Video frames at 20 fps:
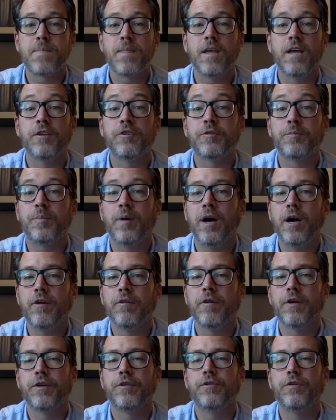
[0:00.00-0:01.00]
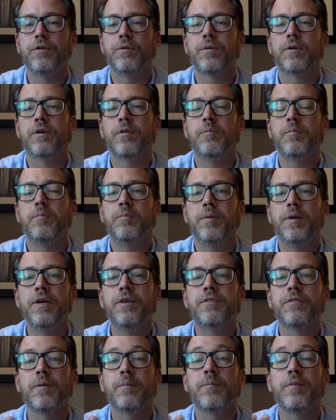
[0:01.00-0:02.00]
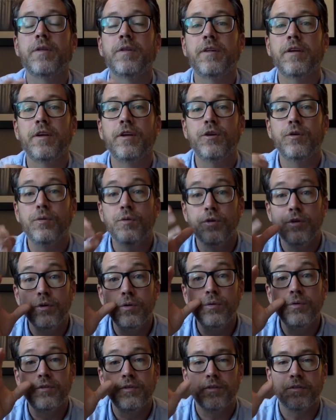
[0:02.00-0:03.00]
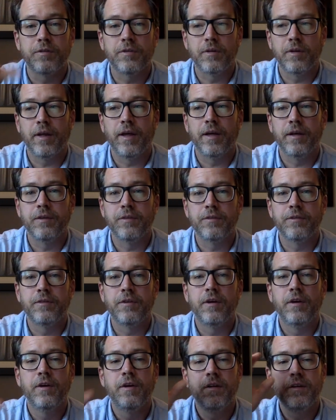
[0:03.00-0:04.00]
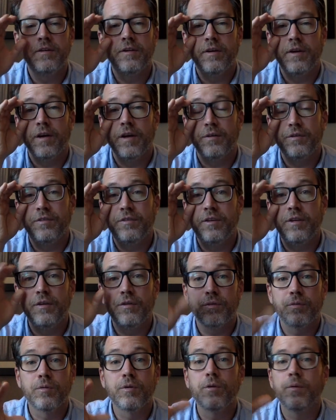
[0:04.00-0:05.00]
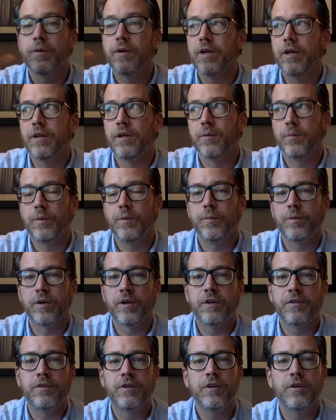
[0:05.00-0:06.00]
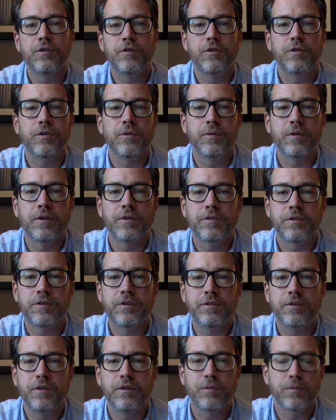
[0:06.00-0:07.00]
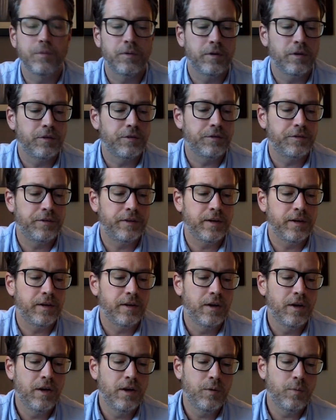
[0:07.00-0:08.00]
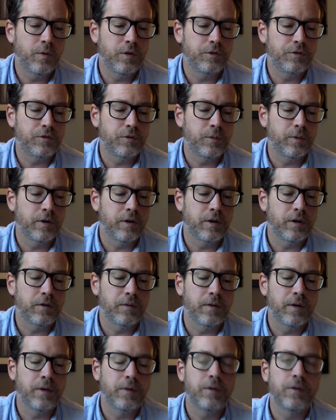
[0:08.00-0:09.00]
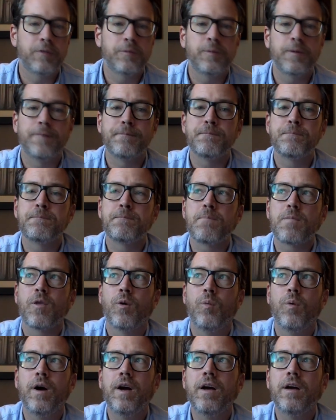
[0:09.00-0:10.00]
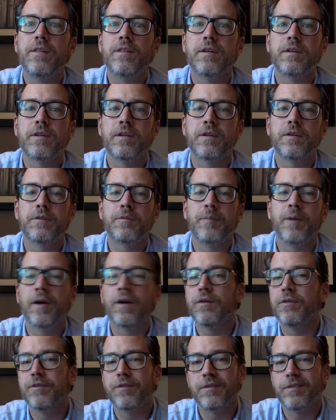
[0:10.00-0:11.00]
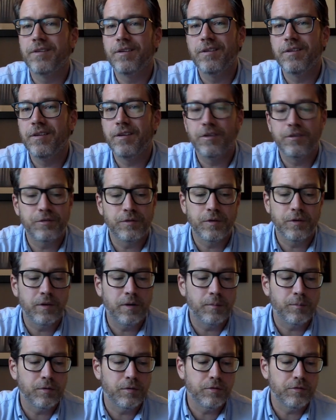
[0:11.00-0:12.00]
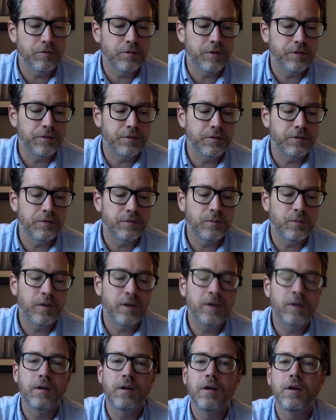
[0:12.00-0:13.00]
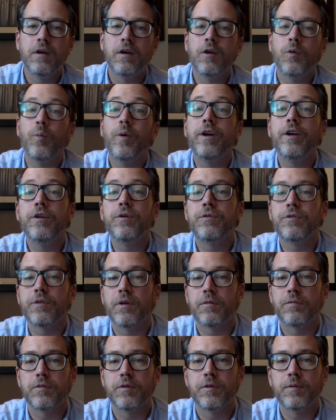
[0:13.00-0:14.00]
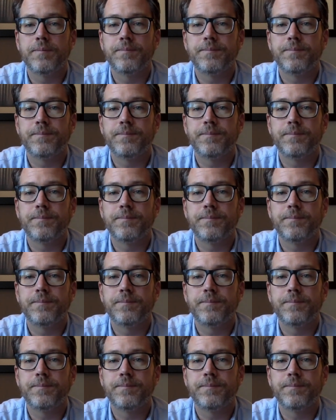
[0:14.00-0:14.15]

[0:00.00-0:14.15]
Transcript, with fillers: inspiring to you can be something that you use as a lens to now see through and, and that we would continue to do this to see through and understand what is going on around us. But why I think that this matters is for a number of reasons. When when you suffer,